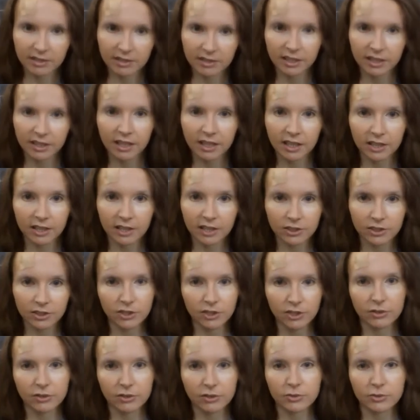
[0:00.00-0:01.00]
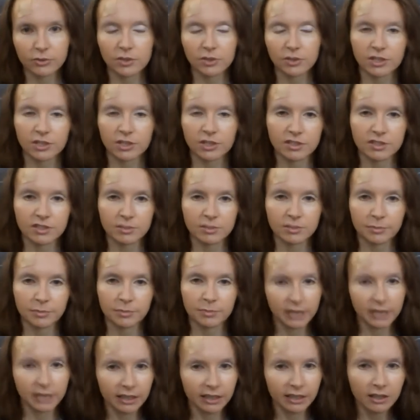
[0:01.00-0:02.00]
The undertones were just
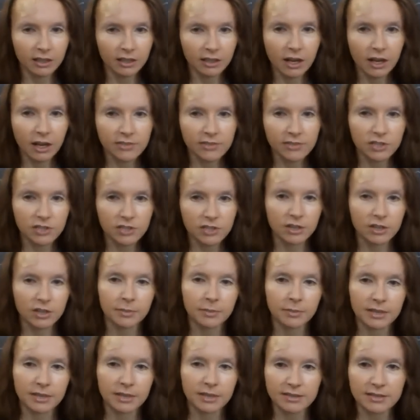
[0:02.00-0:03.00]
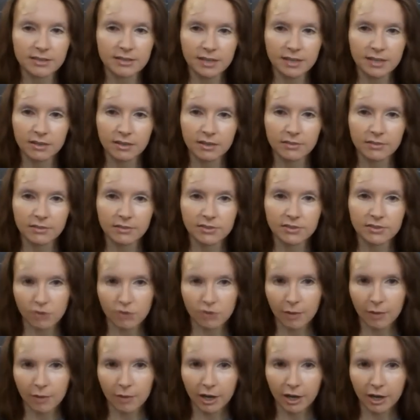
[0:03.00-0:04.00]
banana cough syrup instead of
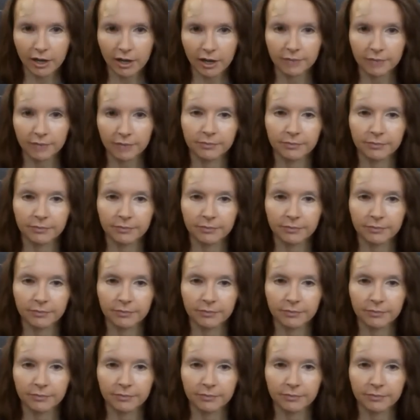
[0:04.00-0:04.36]
strawberry.